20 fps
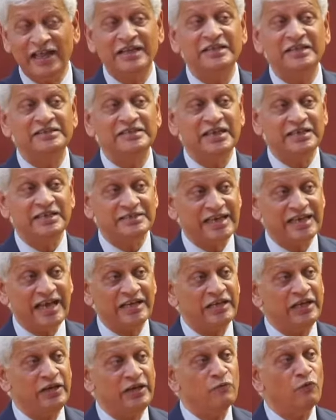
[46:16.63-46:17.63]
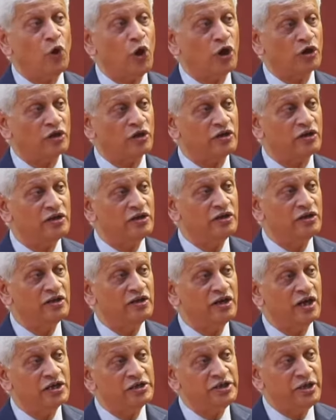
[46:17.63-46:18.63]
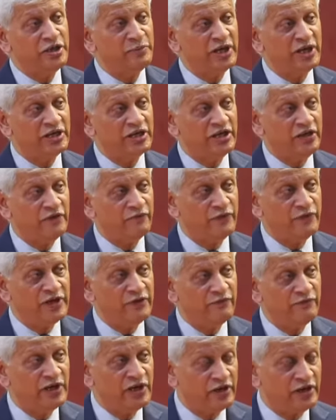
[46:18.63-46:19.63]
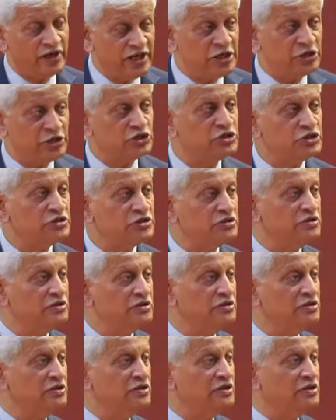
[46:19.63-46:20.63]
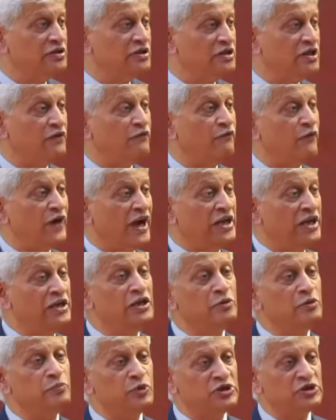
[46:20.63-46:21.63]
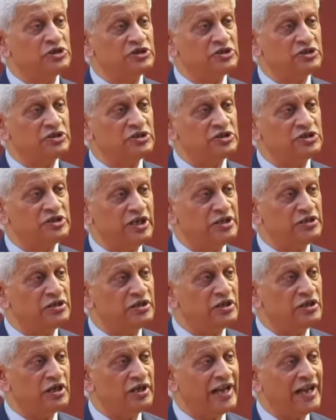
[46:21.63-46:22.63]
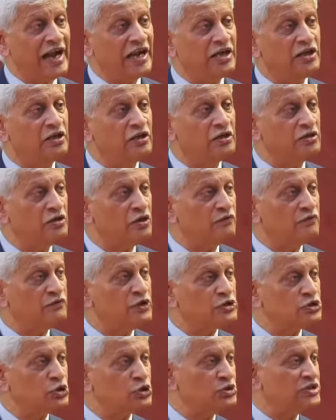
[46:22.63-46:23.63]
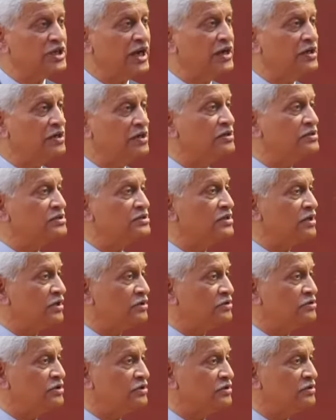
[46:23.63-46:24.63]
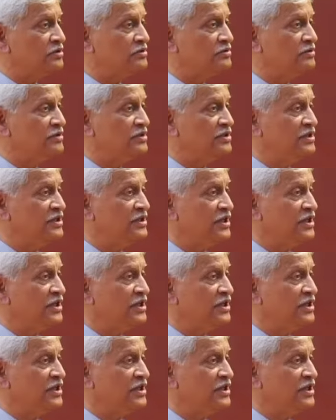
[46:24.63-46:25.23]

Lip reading: And that is exactly what ultimately we will reach the final persons in the ladder of the societal structure.